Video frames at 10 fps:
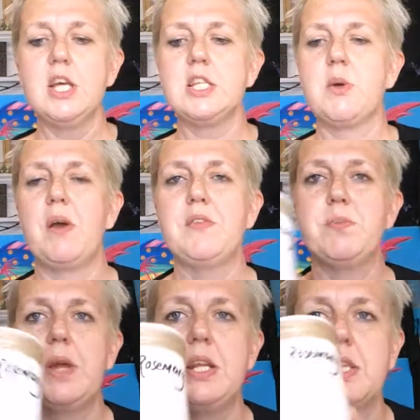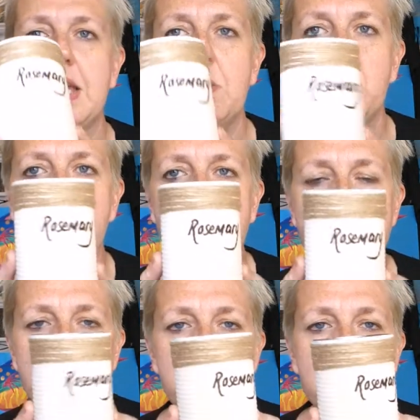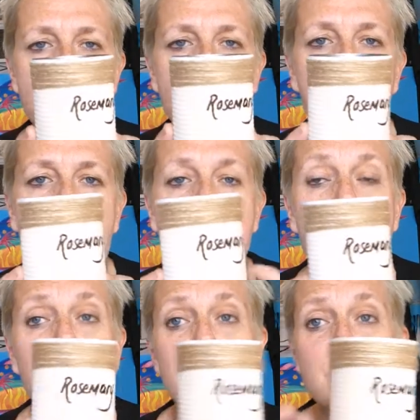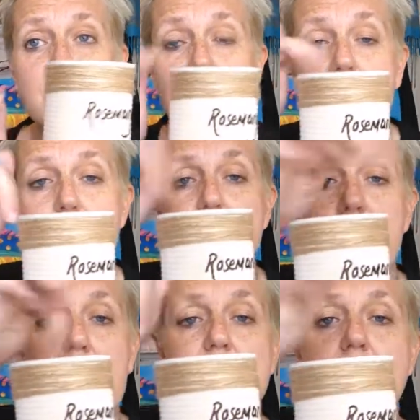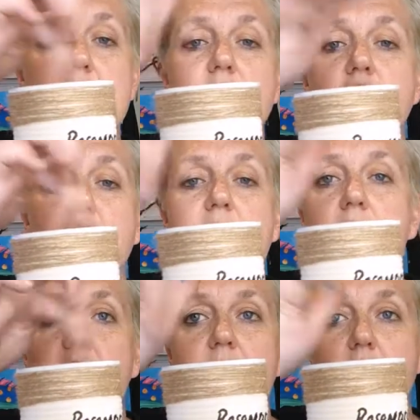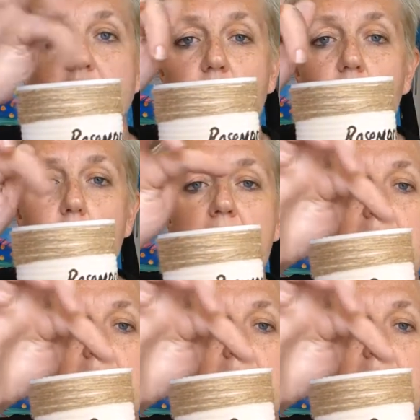So I've sprayed that one just with chalk paint, and I've just wrapped some Hessian string around the top,